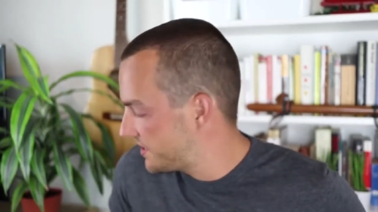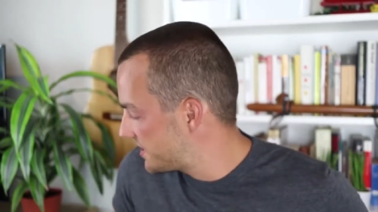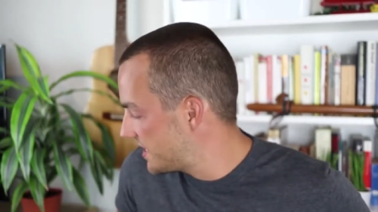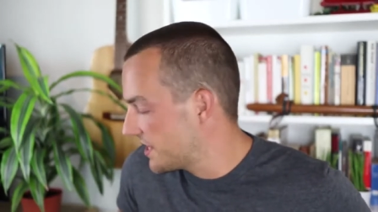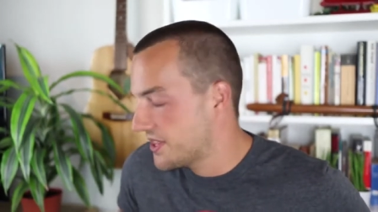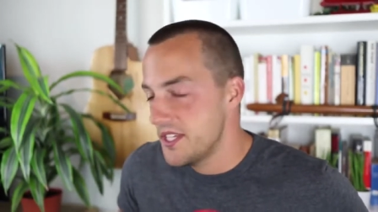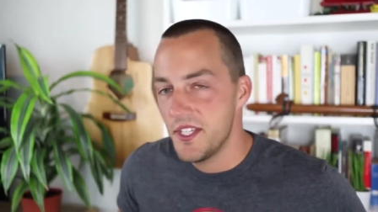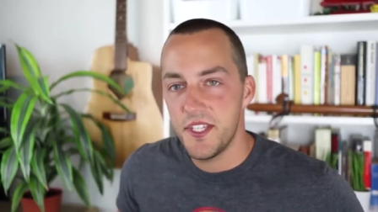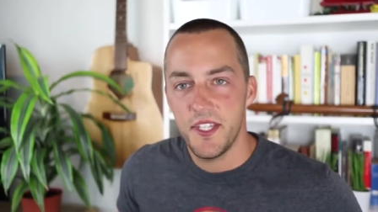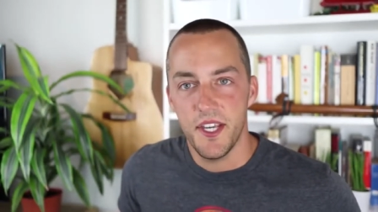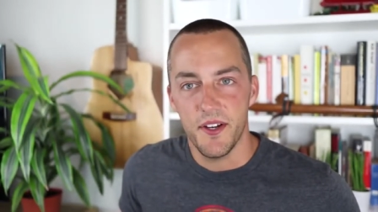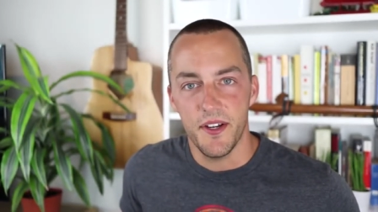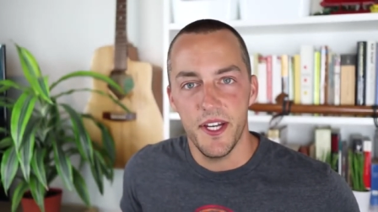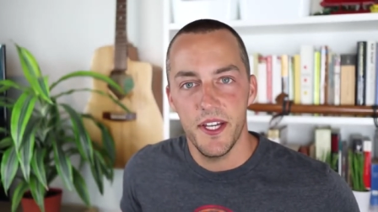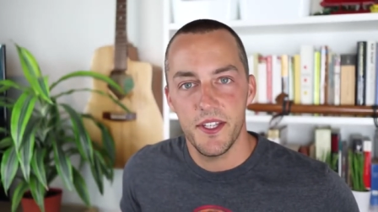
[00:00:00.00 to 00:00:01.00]
it's nothing
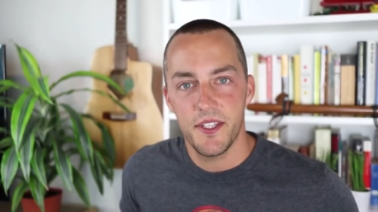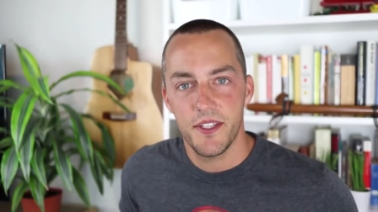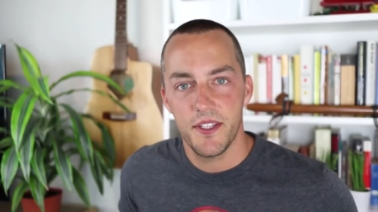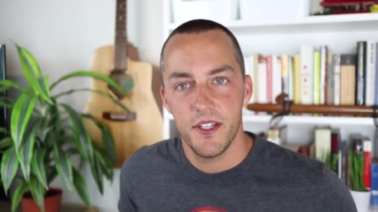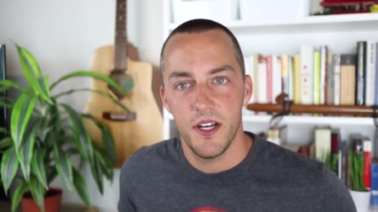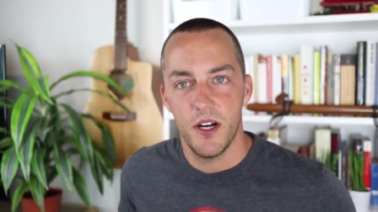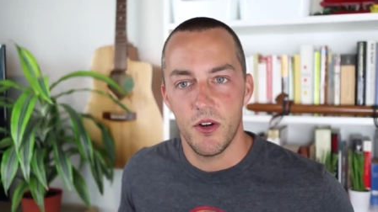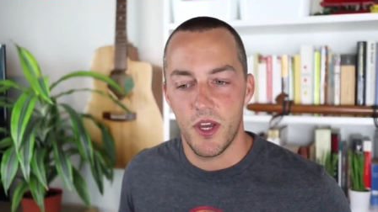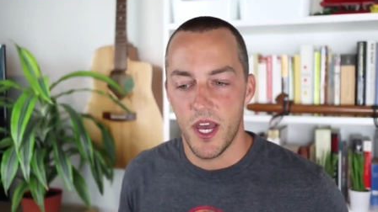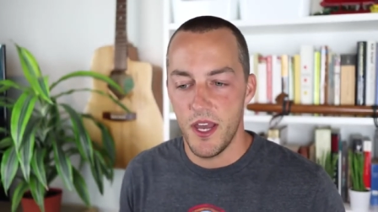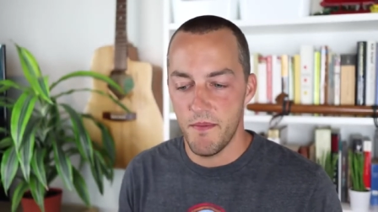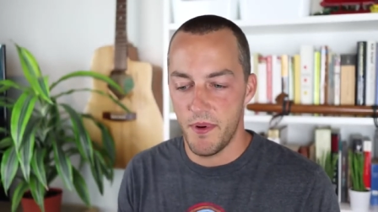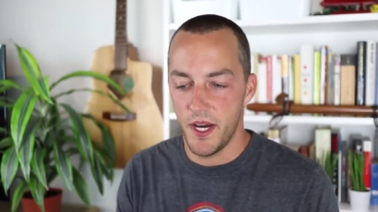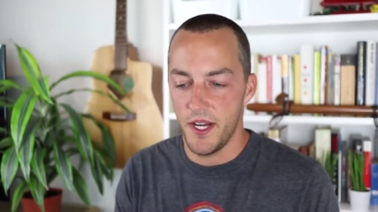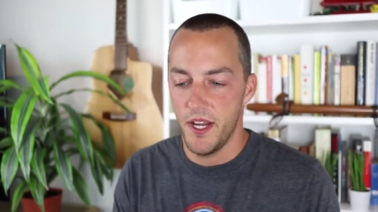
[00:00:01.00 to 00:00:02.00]
serious,
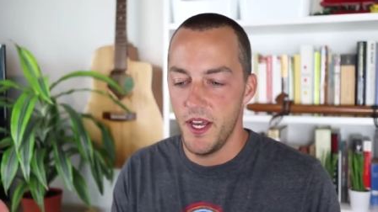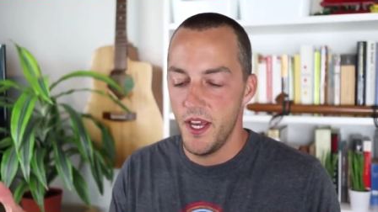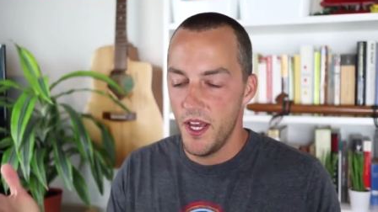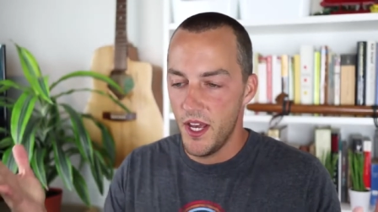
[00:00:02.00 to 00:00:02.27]
okay, but